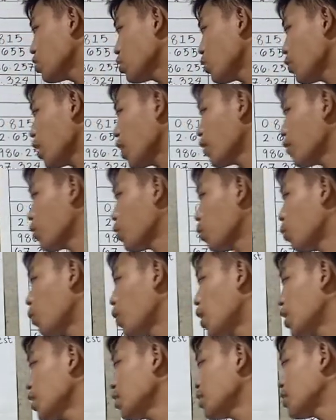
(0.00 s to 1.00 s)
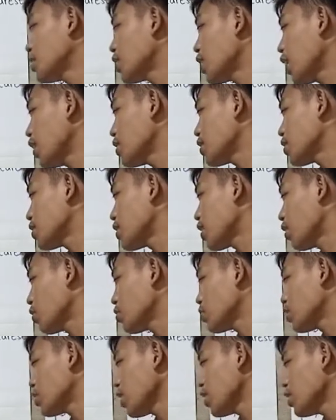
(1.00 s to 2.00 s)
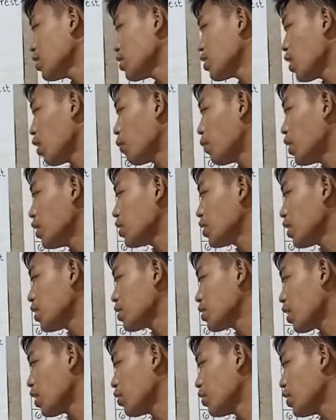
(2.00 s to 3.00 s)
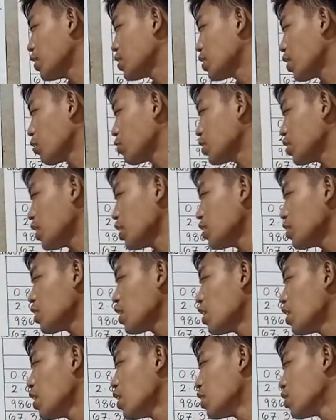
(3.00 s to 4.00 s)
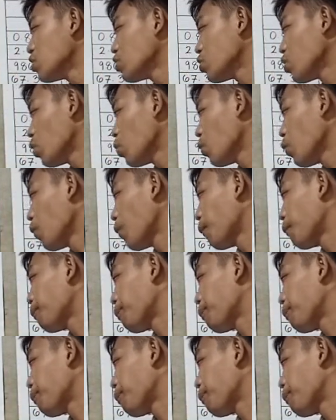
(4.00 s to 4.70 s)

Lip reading: So we have ones, tens, thousands, one, tens, hundred, thousands. So